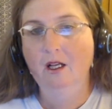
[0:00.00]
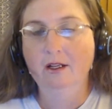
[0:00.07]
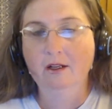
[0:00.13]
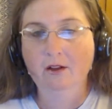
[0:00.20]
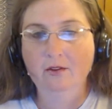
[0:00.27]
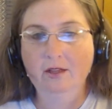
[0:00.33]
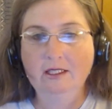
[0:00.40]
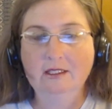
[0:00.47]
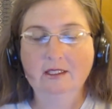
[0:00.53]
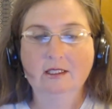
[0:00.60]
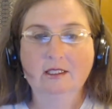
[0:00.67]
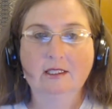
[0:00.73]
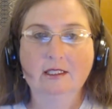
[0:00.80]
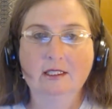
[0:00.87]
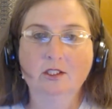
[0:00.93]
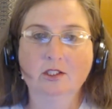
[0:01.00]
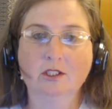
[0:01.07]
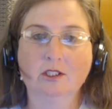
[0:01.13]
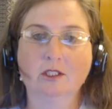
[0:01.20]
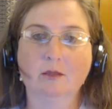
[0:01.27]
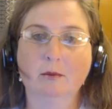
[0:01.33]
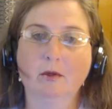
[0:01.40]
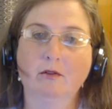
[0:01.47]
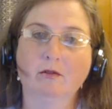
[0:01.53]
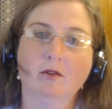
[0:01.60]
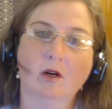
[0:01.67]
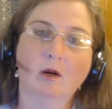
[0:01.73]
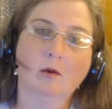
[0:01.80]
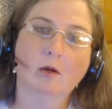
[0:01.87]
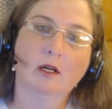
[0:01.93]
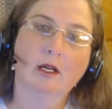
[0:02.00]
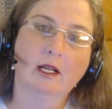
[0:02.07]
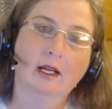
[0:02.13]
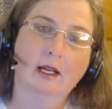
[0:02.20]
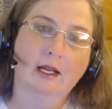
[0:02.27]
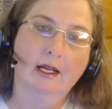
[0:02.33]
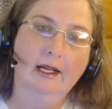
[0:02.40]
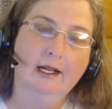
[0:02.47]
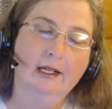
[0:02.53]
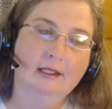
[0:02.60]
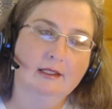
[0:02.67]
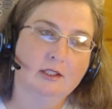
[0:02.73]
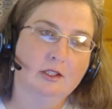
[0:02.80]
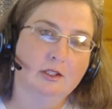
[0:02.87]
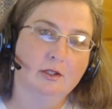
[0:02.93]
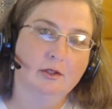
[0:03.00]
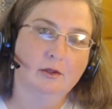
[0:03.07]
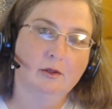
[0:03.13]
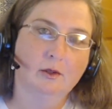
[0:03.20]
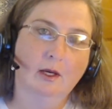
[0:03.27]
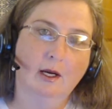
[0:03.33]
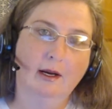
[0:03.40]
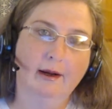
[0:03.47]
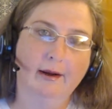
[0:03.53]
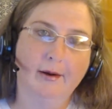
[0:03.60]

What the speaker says: you know, that's a decision to move forward and to